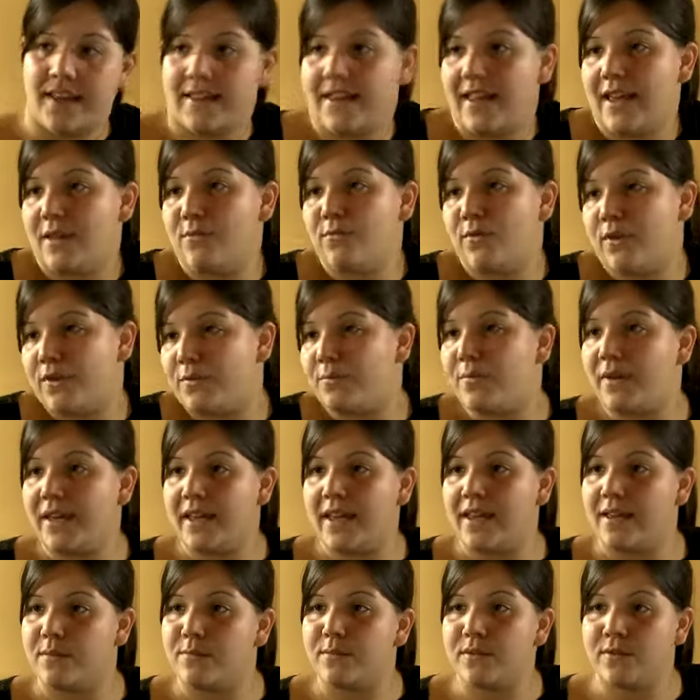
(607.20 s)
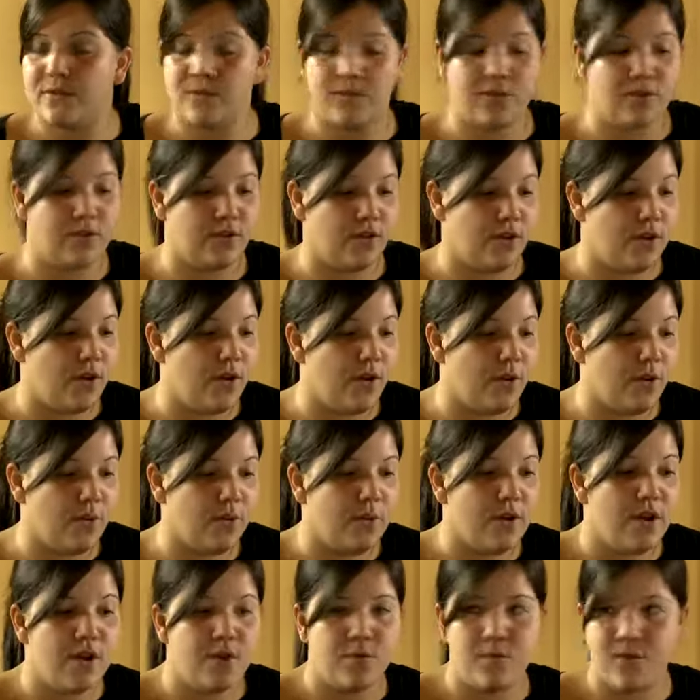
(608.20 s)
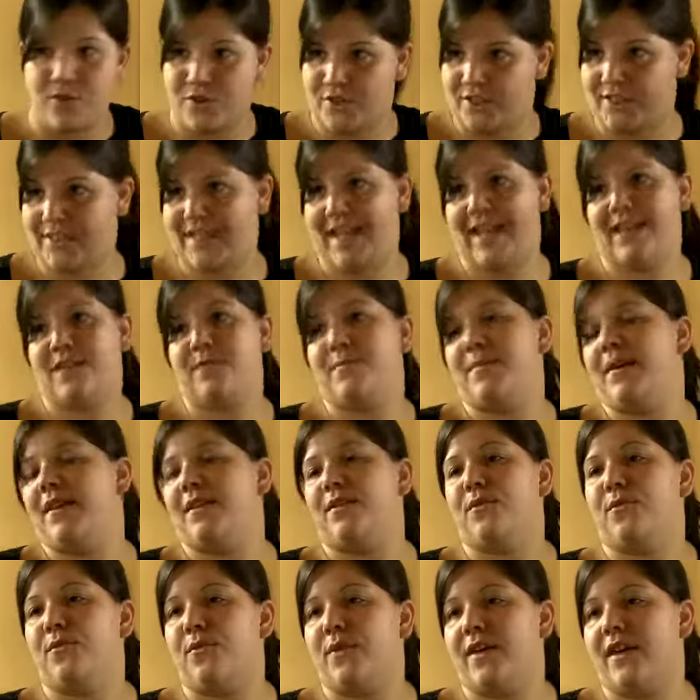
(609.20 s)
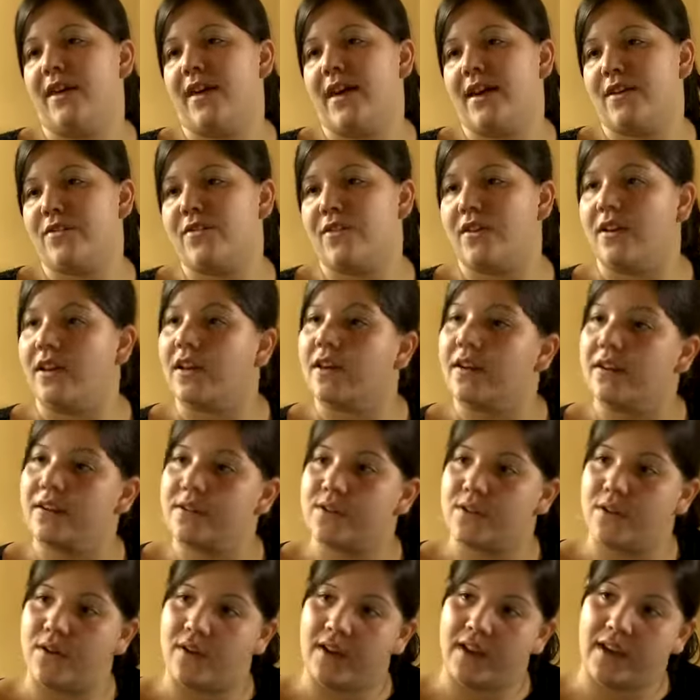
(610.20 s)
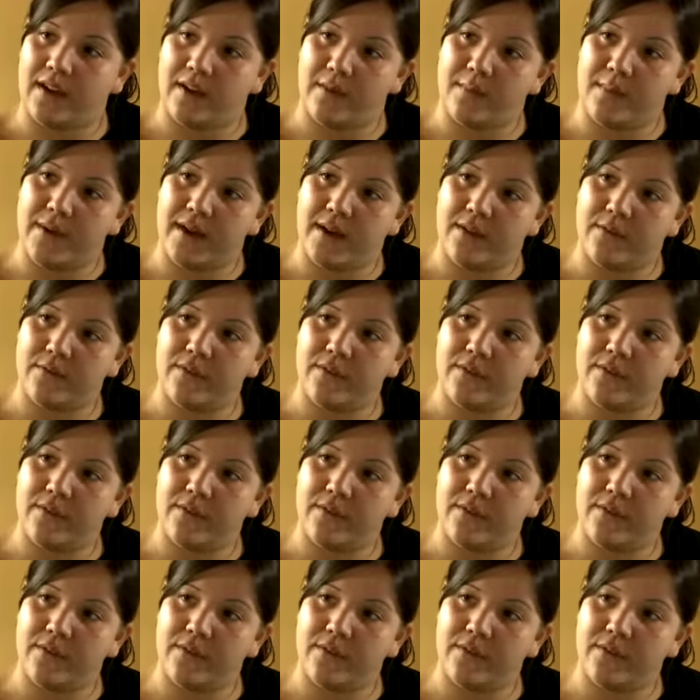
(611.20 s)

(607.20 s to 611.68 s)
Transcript: And they won't be able to know which statement we actually are talking about.